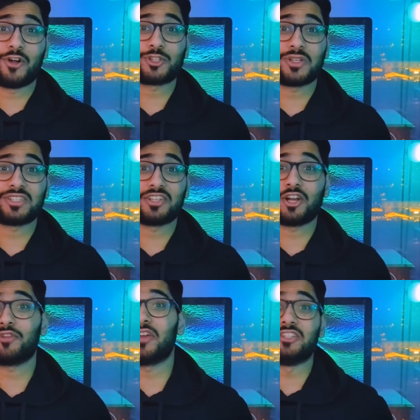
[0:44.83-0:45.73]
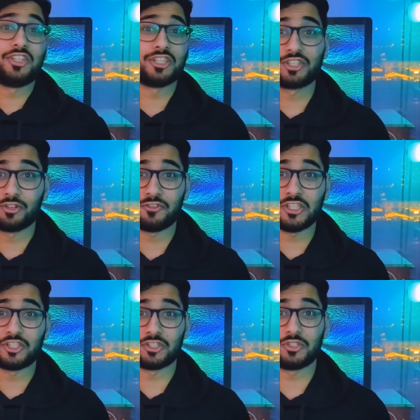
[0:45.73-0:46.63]
also has a ton of additional
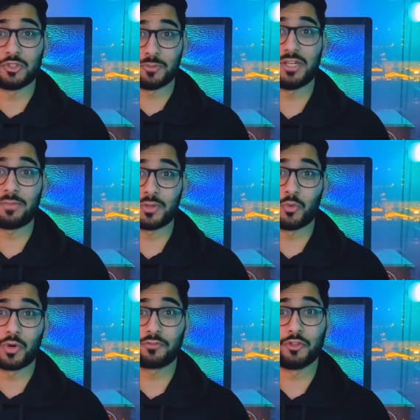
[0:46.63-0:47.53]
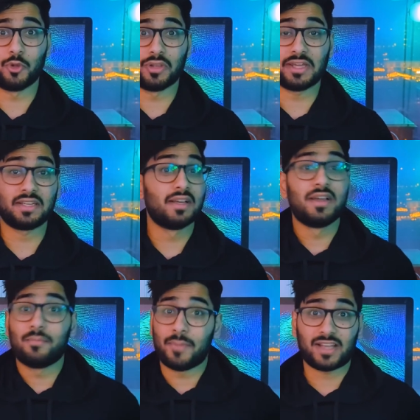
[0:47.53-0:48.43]
features to speed up your workflow like
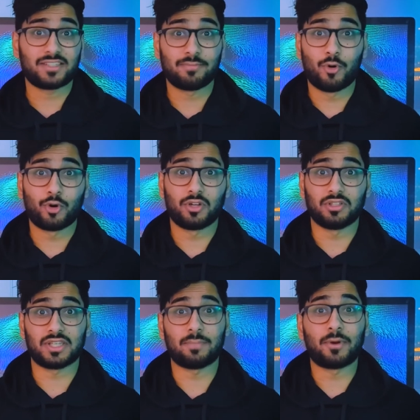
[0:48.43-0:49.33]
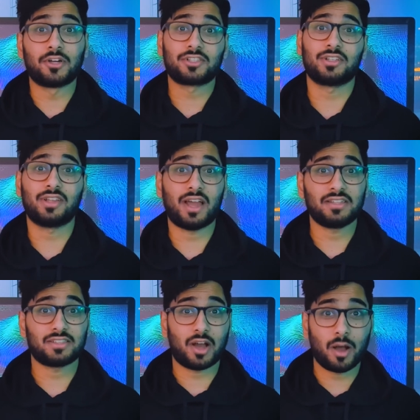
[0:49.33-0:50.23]
MASV Portals, a
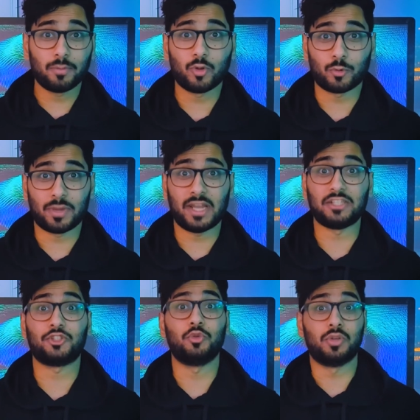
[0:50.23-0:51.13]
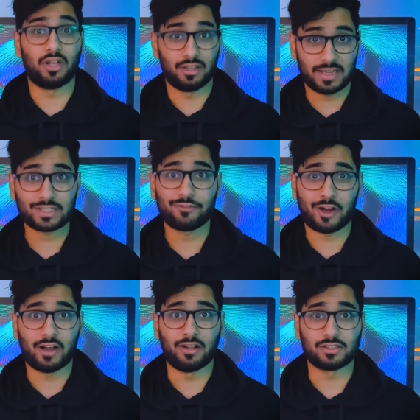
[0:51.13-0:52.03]
personalized upload page to collect
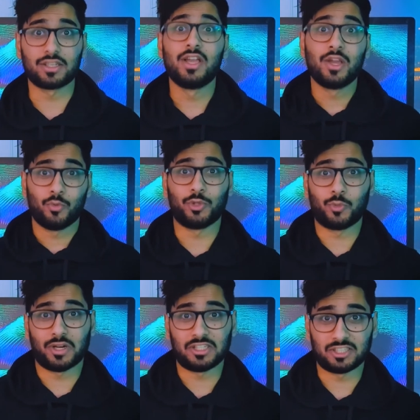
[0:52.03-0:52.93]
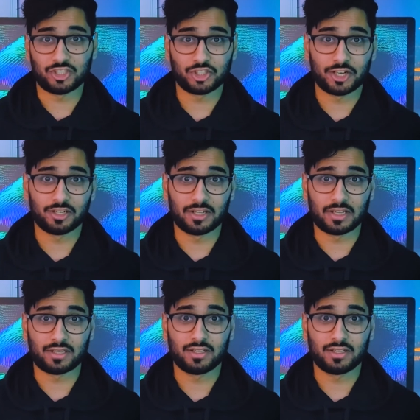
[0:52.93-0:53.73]
files with one easy share link.